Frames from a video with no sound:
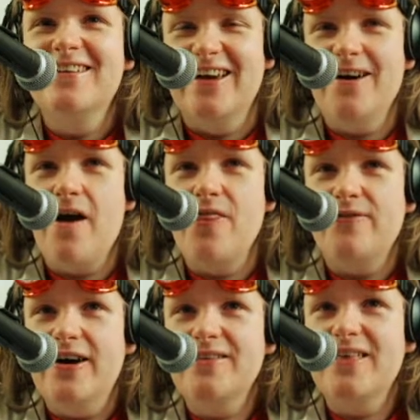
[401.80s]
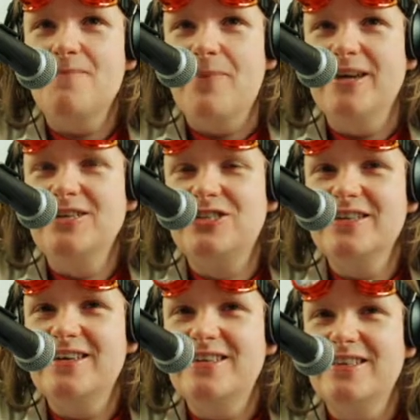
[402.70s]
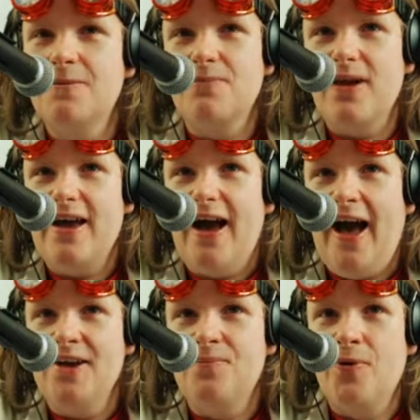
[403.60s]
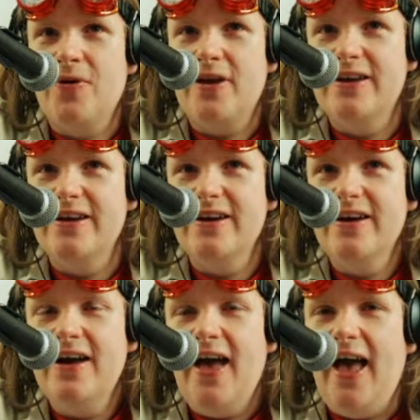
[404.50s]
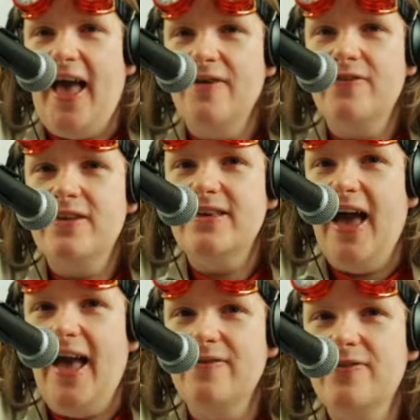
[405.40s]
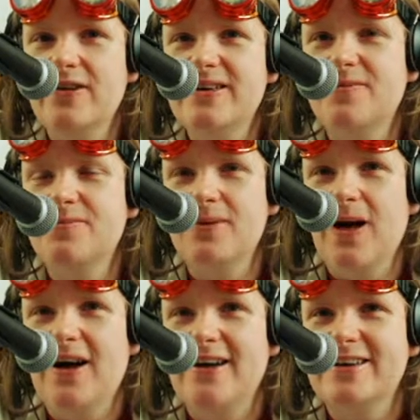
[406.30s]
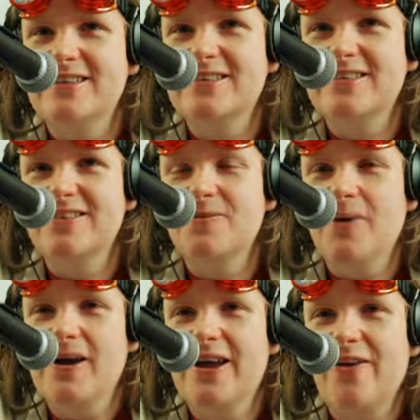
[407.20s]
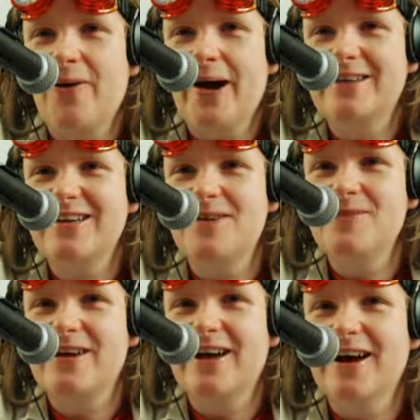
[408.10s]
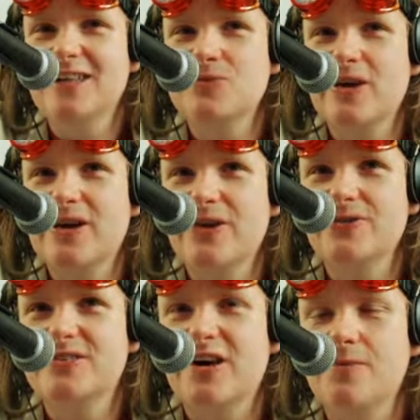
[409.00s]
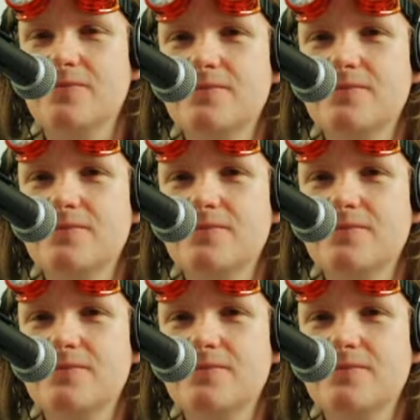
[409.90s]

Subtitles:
Yeah, and the fact that they're mentioning it in the player handbook here heavily implies that the My Hero Academia cards will include some.